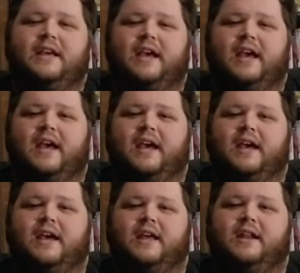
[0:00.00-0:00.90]

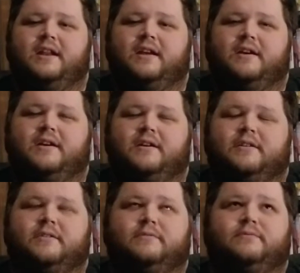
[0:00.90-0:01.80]
And
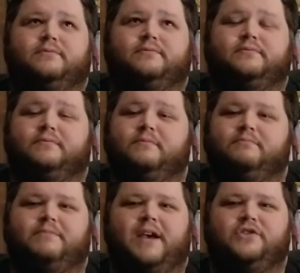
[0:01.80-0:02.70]

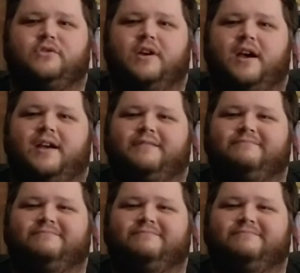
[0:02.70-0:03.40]
Patreon.